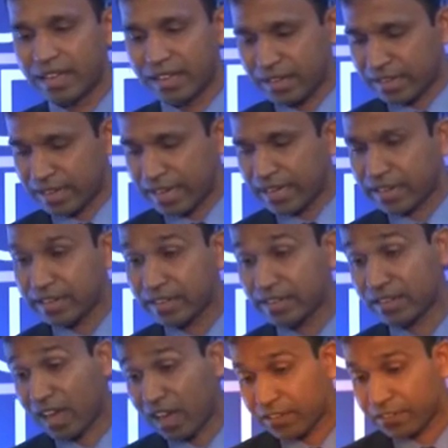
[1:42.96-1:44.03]

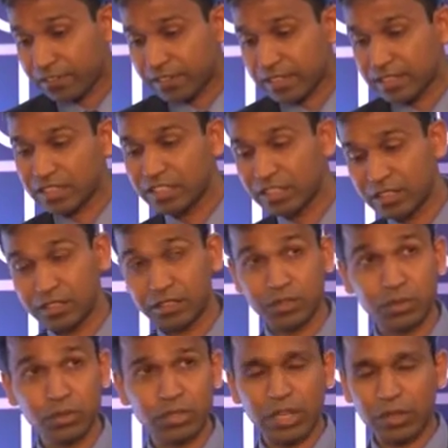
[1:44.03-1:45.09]
After
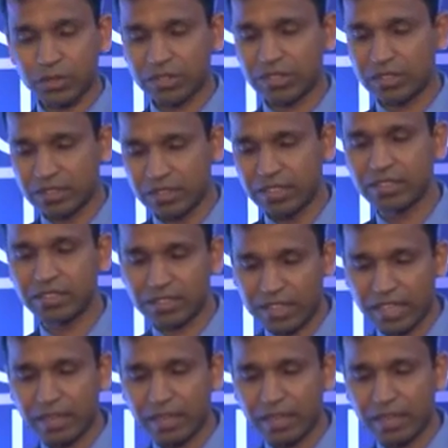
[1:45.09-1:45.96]
2006,